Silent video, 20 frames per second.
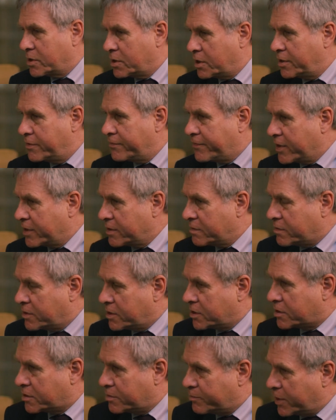if I
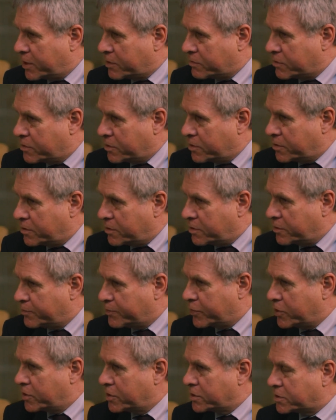think about the
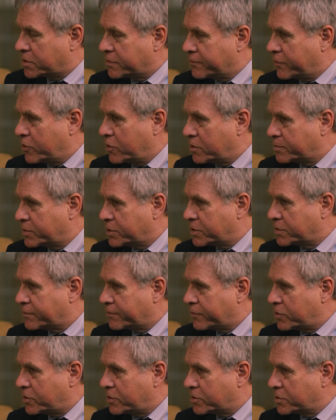parts of Hobbes's
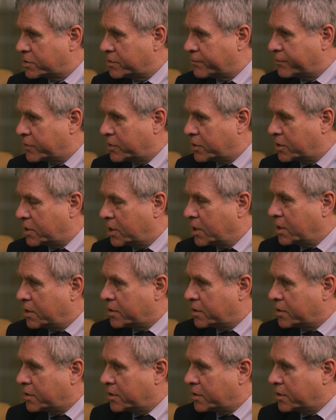philosophy